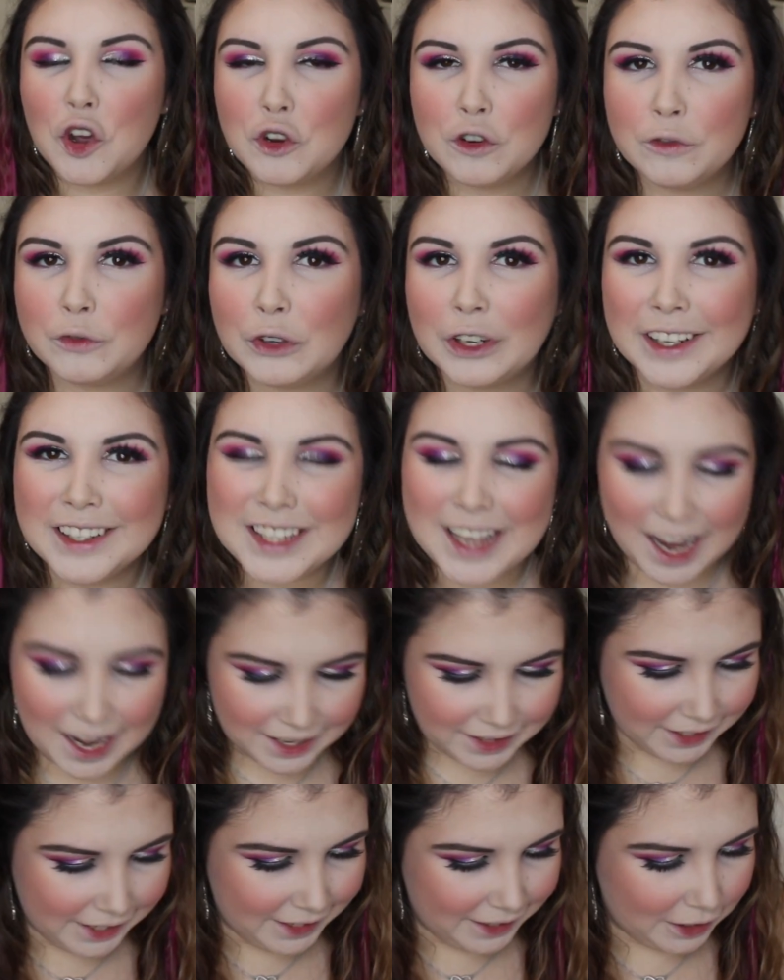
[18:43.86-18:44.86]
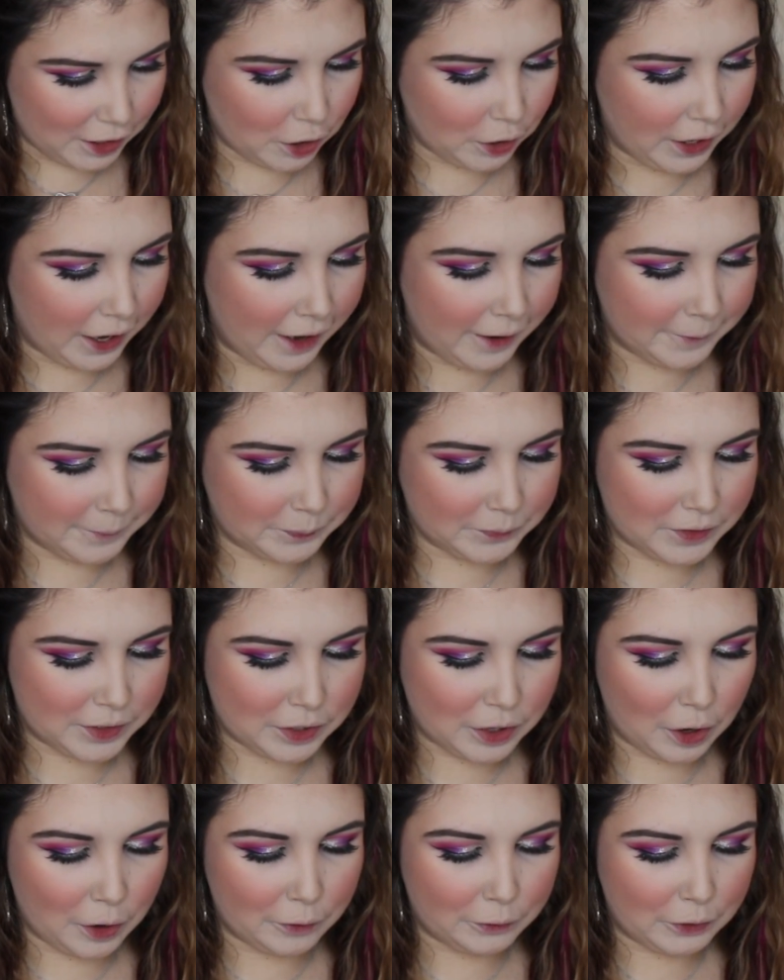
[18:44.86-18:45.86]
Who forgets highlight? Okay,
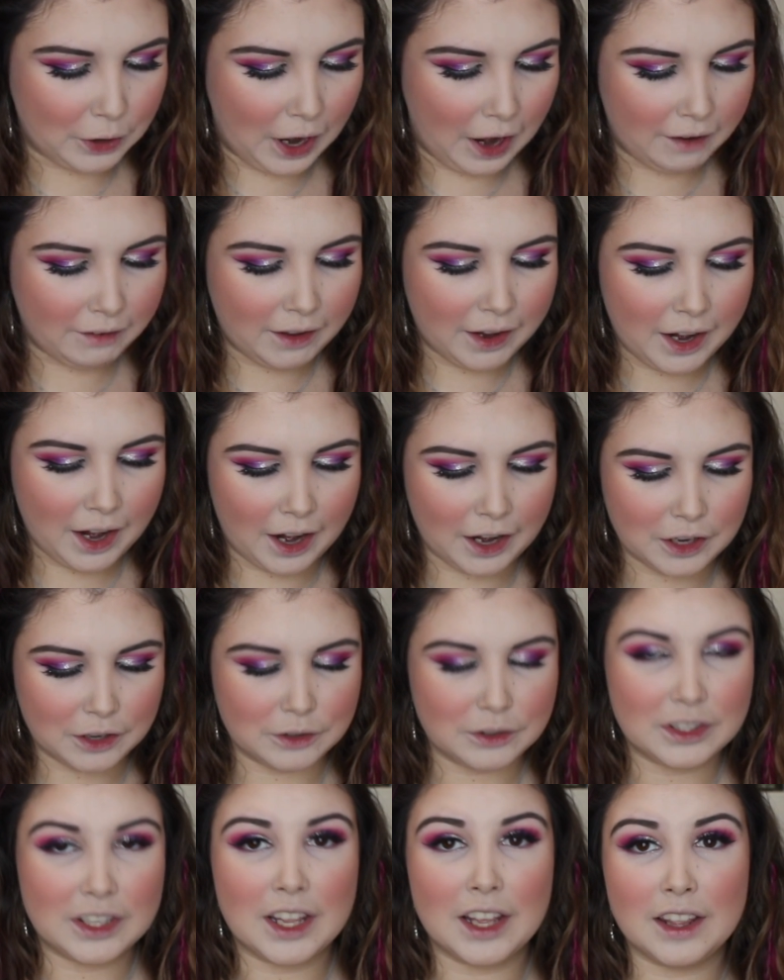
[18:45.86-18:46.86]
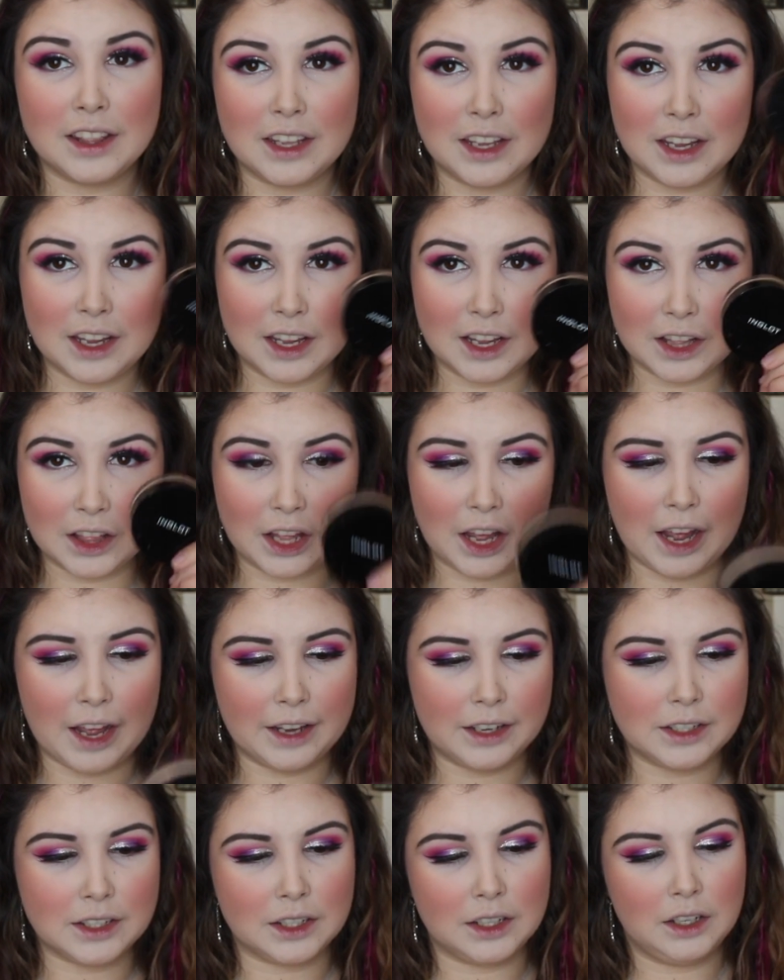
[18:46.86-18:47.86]
so for highlight, I use the
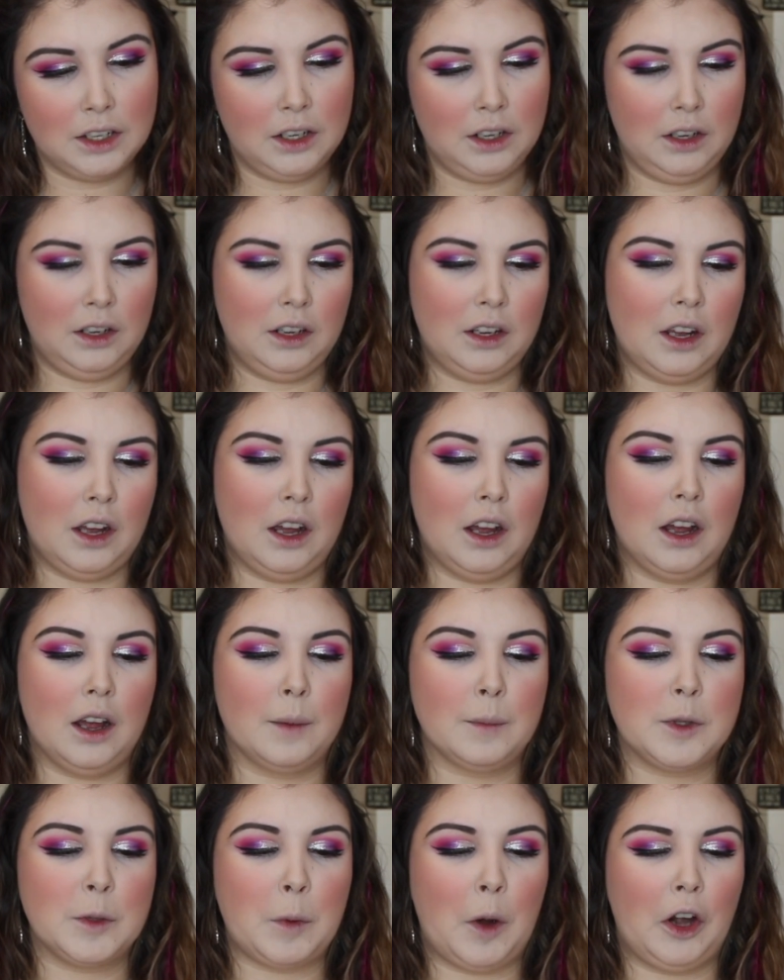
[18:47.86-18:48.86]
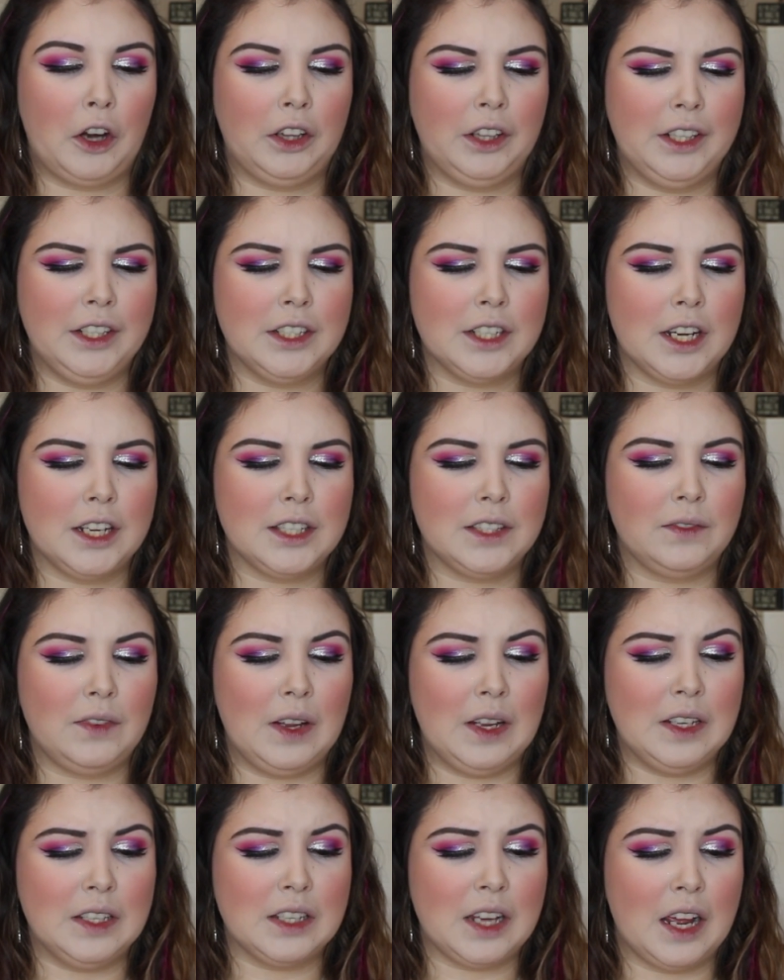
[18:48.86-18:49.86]
Inglot Sparkling Dust
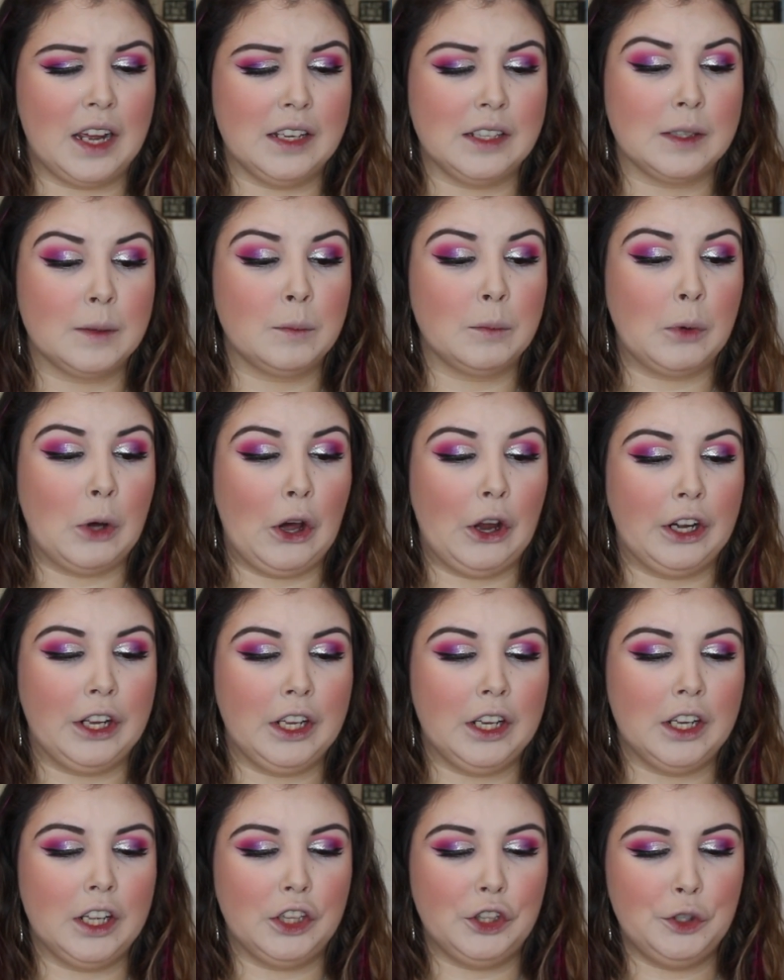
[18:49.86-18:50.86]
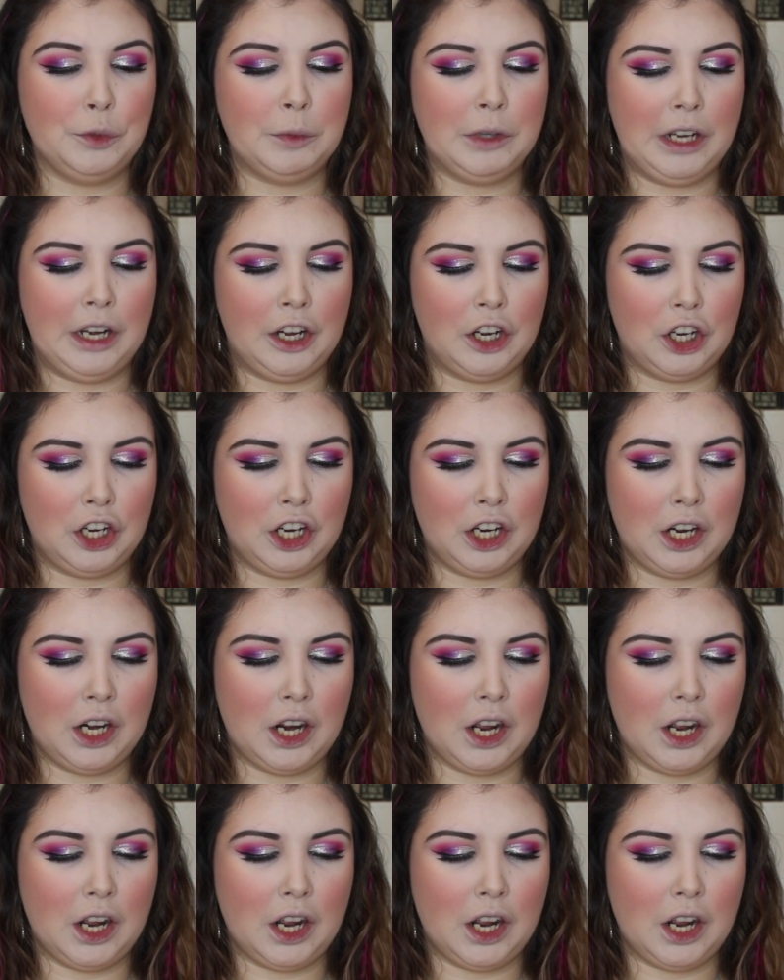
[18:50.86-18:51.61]
Face, Eyes, and Body Illuminator.